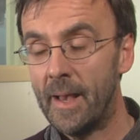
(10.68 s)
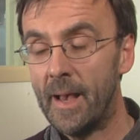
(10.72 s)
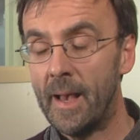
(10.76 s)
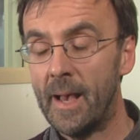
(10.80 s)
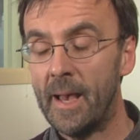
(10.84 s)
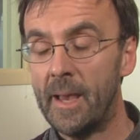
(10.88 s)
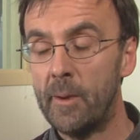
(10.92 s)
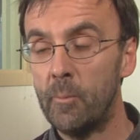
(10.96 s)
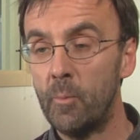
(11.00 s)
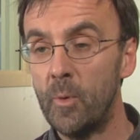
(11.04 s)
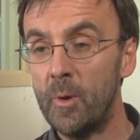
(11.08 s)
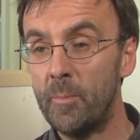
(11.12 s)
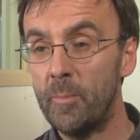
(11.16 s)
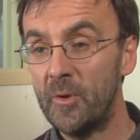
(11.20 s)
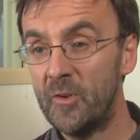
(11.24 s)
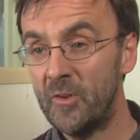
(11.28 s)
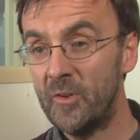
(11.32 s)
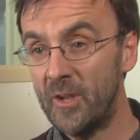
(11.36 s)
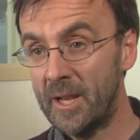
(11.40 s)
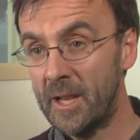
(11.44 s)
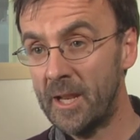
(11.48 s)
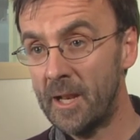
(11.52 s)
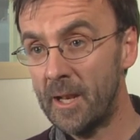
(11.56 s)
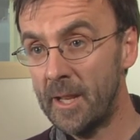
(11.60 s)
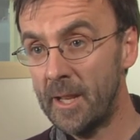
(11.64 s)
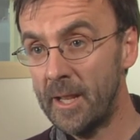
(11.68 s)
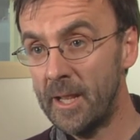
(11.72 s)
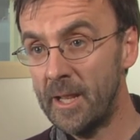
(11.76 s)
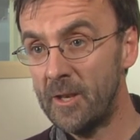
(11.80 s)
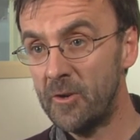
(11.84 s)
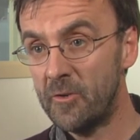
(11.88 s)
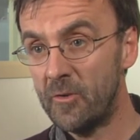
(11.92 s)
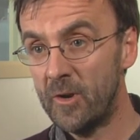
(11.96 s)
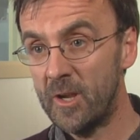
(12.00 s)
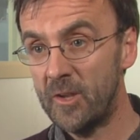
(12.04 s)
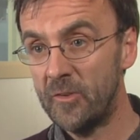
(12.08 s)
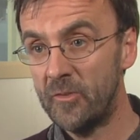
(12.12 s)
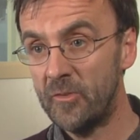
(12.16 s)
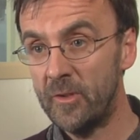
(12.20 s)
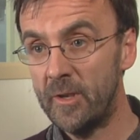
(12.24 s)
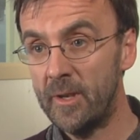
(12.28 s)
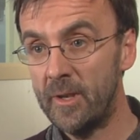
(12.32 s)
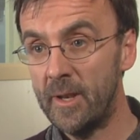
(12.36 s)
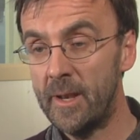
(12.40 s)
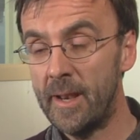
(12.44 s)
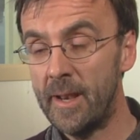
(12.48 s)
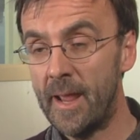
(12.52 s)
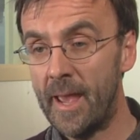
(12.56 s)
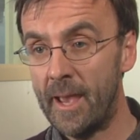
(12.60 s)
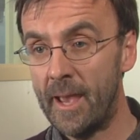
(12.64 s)
Um, we're particularly interested
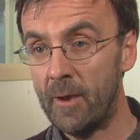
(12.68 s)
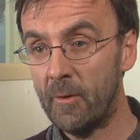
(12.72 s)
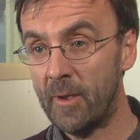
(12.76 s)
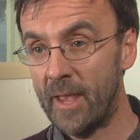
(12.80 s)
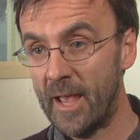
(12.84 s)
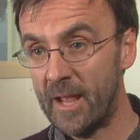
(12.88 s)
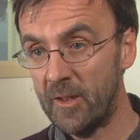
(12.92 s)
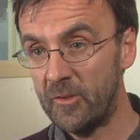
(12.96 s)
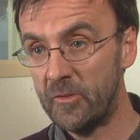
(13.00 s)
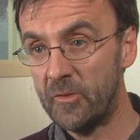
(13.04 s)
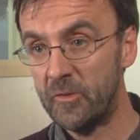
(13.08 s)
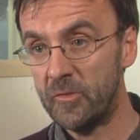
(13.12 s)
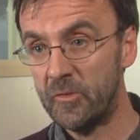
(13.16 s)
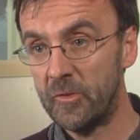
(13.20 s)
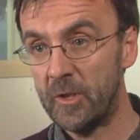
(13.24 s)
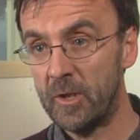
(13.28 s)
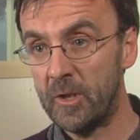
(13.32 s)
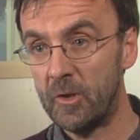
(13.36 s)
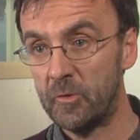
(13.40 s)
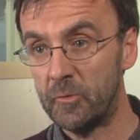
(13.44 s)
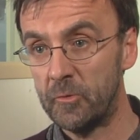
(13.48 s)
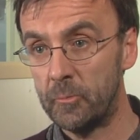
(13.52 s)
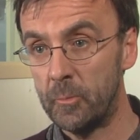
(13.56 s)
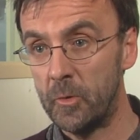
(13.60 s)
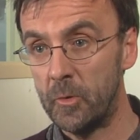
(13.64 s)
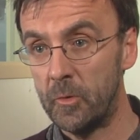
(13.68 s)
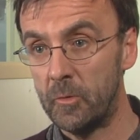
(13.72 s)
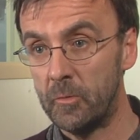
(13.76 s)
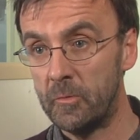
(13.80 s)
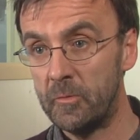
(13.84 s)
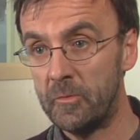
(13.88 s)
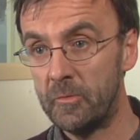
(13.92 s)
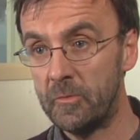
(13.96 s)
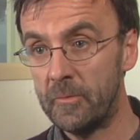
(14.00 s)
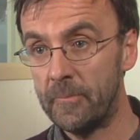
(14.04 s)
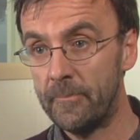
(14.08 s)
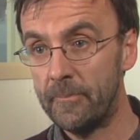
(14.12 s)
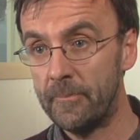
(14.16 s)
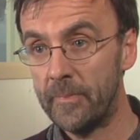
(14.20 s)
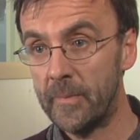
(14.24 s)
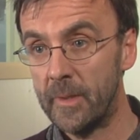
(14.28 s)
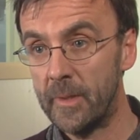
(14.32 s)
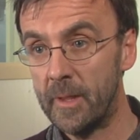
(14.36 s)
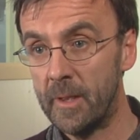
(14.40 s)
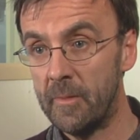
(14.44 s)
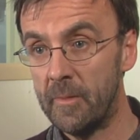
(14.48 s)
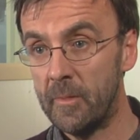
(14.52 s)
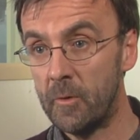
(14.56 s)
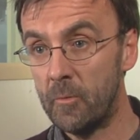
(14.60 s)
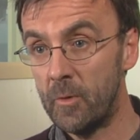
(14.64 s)
in how cancer cells move.
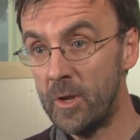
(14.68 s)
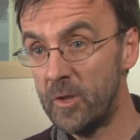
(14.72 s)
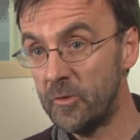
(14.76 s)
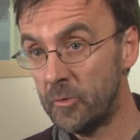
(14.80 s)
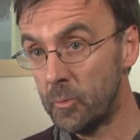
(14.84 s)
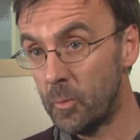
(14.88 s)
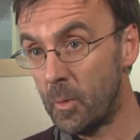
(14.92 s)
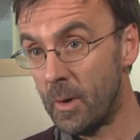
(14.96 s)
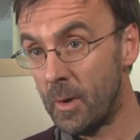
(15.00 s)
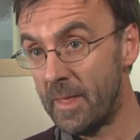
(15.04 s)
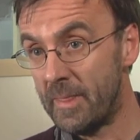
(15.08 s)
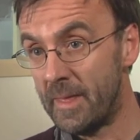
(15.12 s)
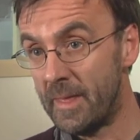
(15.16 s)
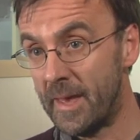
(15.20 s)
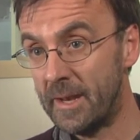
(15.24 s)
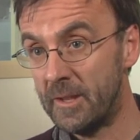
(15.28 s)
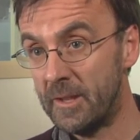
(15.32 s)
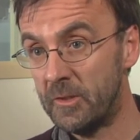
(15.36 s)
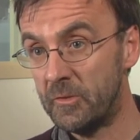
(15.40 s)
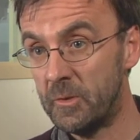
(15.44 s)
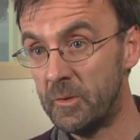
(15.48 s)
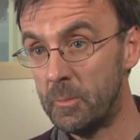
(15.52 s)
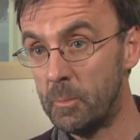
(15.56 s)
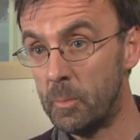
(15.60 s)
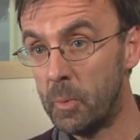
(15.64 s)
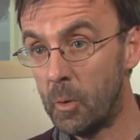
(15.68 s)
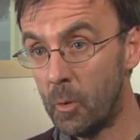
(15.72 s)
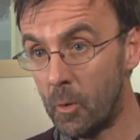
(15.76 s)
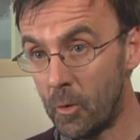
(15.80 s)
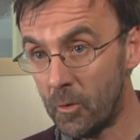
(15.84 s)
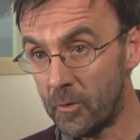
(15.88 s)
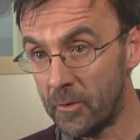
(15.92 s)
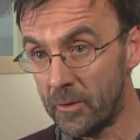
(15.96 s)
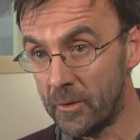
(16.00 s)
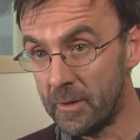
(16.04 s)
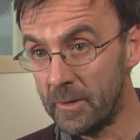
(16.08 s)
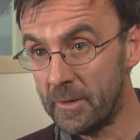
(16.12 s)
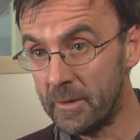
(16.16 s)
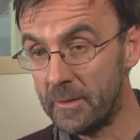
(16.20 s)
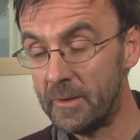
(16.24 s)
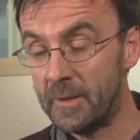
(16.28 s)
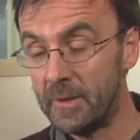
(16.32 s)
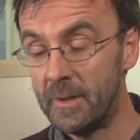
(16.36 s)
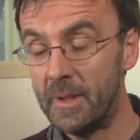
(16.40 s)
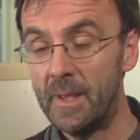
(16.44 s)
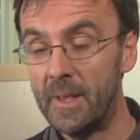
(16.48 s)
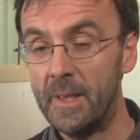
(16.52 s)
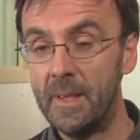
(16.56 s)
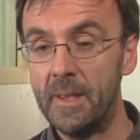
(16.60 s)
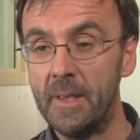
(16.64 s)
And the reason why that is important
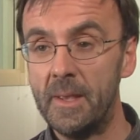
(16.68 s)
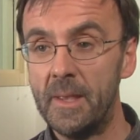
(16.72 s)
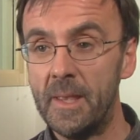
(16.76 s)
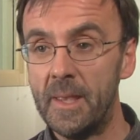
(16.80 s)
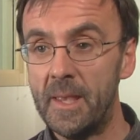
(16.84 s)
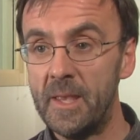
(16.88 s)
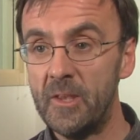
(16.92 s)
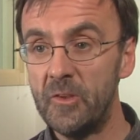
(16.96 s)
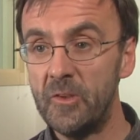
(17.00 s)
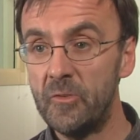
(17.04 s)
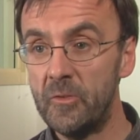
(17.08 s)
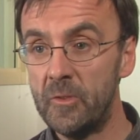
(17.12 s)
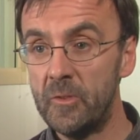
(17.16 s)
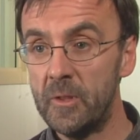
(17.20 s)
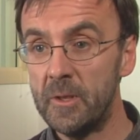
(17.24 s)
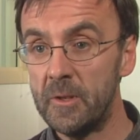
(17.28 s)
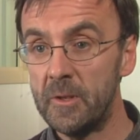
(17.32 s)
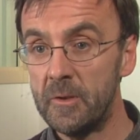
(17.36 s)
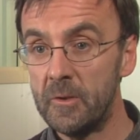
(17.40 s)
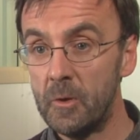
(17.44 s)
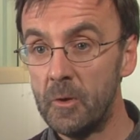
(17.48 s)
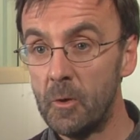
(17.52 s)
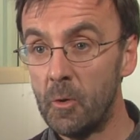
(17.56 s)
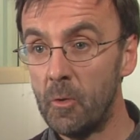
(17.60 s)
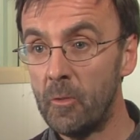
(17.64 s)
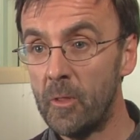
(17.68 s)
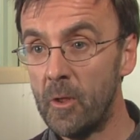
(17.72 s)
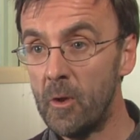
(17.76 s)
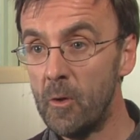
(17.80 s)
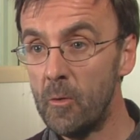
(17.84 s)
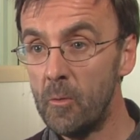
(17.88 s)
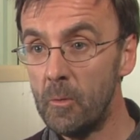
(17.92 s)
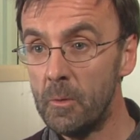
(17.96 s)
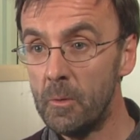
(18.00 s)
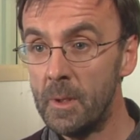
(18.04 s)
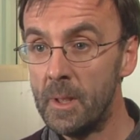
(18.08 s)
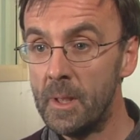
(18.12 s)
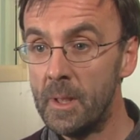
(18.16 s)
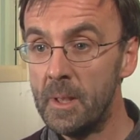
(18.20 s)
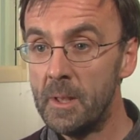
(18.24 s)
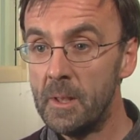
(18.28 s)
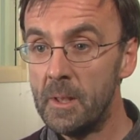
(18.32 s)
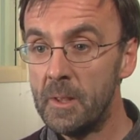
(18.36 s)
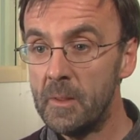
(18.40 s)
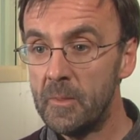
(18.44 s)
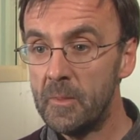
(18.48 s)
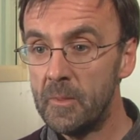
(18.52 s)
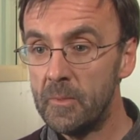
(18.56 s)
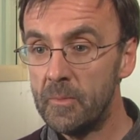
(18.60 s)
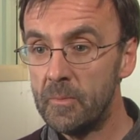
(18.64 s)
is that although
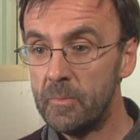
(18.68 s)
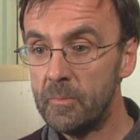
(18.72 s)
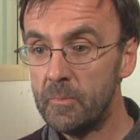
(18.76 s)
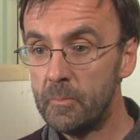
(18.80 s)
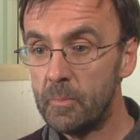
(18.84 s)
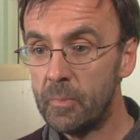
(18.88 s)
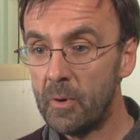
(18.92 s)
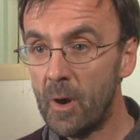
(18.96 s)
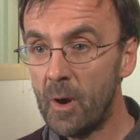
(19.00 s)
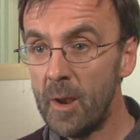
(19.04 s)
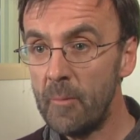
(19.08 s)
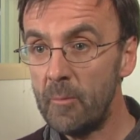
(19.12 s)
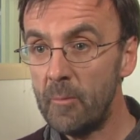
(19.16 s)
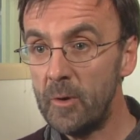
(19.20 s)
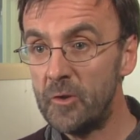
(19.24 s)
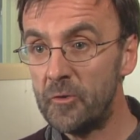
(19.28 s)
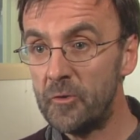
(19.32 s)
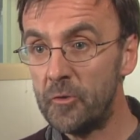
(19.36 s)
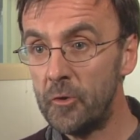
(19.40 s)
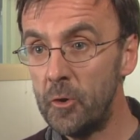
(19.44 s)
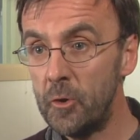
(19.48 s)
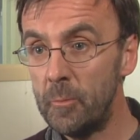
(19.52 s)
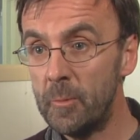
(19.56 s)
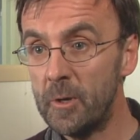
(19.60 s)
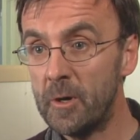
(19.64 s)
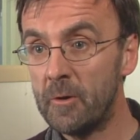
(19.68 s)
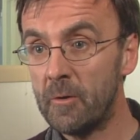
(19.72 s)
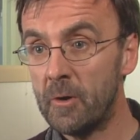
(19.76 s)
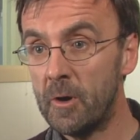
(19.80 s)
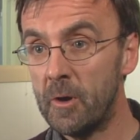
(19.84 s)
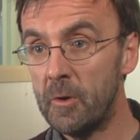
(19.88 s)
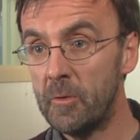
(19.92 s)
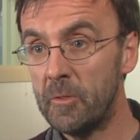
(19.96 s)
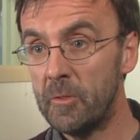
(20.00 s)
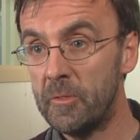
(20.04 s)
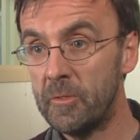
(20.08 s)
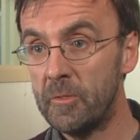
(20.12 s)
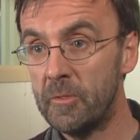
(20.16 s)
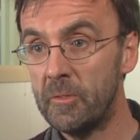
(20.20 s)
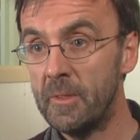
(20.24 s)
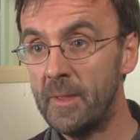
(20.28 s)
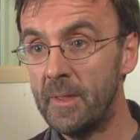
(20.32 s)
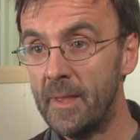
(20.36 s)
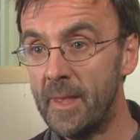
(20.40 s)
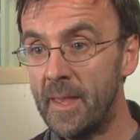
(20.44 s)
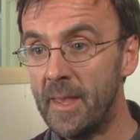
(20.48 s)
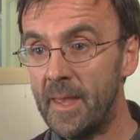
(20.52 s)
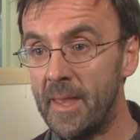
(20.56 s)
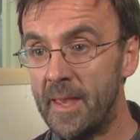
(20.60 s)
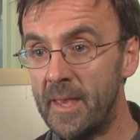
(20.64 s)
primary tumor growth
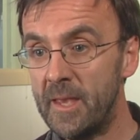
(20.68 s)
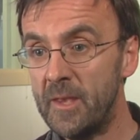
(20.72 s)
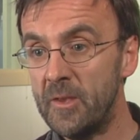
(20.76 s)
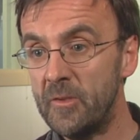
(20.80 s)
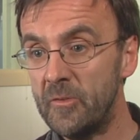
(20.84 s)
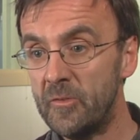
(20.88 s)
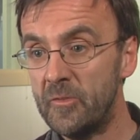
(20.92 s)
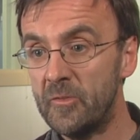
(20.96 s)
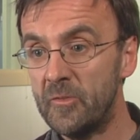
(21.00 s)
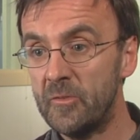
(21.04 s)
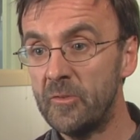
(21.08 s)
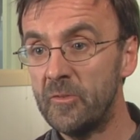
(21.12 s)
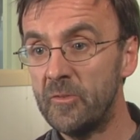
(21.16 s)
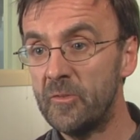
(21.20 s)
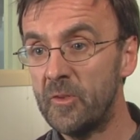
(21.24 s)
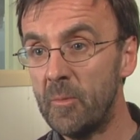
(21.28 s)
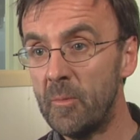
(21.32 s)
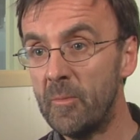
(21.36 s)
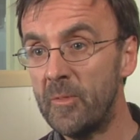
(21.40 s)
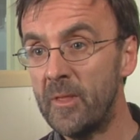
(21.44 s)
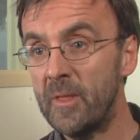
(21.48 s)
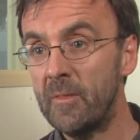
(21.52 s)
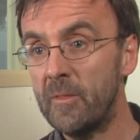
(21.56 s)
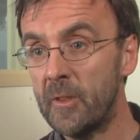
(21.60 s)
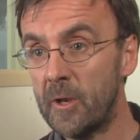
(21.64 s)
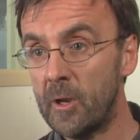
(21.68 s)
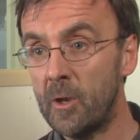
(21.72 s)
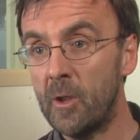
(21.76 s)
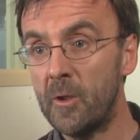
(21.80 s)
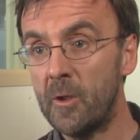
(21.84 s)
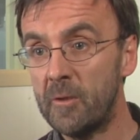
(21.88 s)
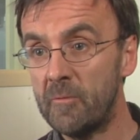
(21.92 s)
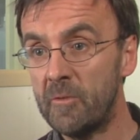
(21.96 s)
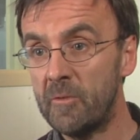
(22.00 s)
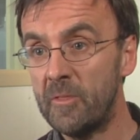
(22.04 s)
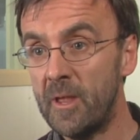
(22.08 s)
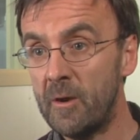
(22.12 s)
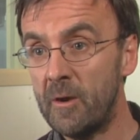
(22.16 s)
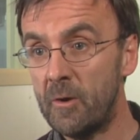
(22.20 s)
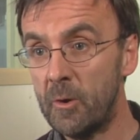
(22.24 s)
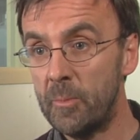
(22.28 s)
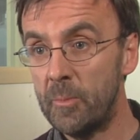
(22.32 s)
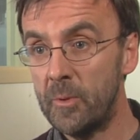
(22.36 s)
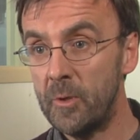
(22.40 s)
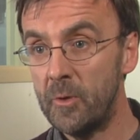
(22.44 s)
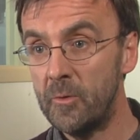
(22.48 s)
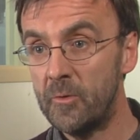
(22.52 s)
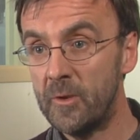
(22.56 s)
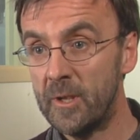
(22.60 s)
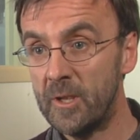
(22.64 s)
is something that a lot of
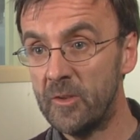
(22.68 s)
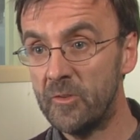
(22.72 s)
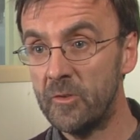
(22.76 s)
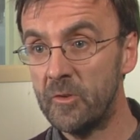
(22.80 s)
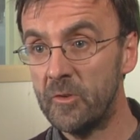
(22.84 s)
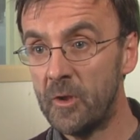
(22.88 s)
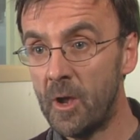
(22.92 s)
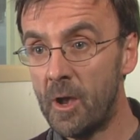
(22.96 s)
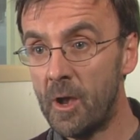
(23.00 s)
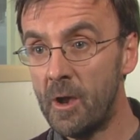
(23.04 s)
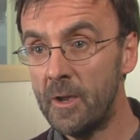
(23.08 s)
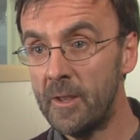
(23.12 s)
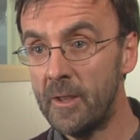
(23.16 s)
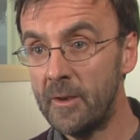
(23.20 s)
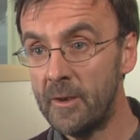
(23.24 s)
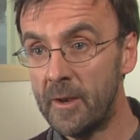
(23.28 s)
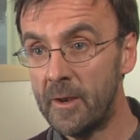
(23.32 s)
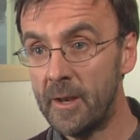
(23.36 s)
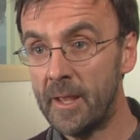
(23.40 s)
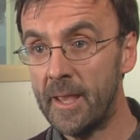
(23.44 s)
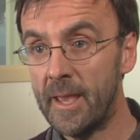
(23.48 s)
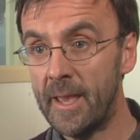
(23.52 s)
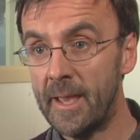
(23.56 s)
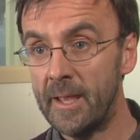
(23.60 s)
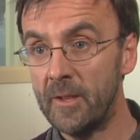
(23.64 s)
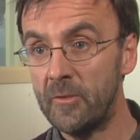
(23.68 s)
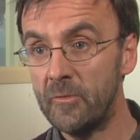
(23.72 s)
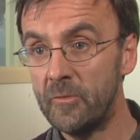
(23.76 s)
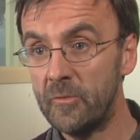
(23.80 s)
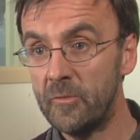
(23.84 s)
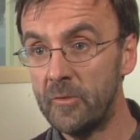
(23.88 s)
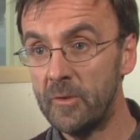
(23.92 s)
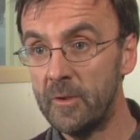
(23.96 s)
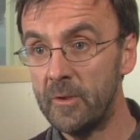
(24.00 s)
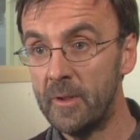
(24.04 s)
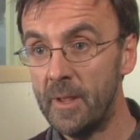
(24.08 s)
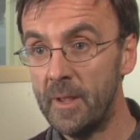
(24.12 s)
therapeutics are targeted against,